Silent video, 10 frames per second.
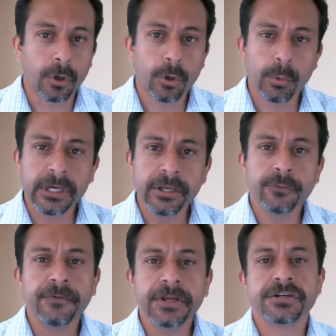Or when a new
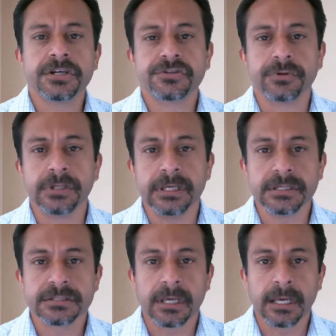feature is
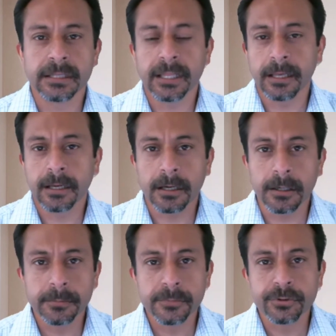released and they
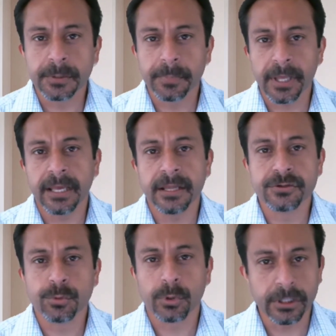come to the
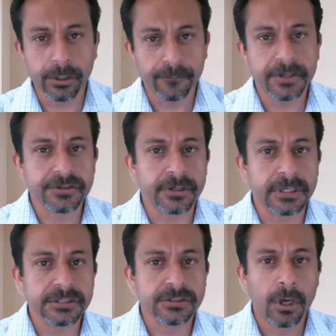page where the new feature
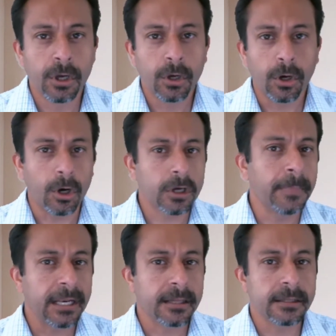is,
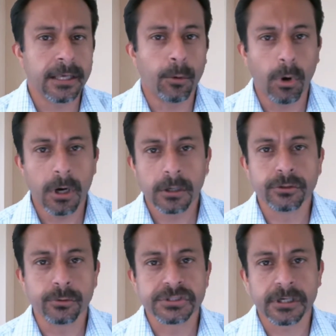automatically a
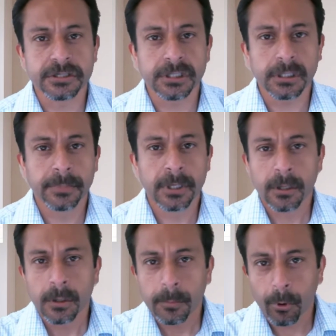walkthrough starts up,
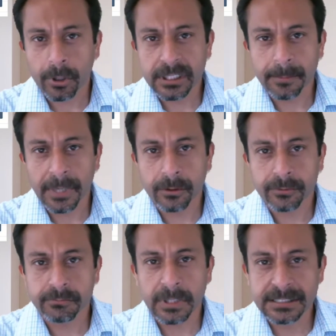pointing them out
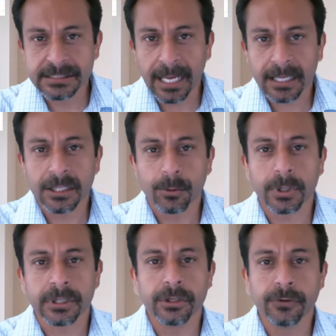exactly
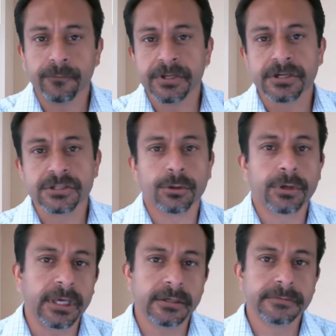where the new feature is
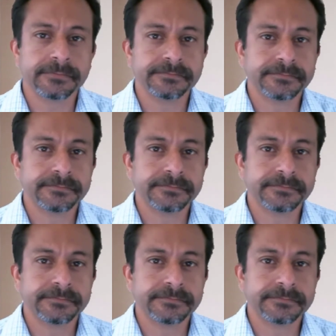located.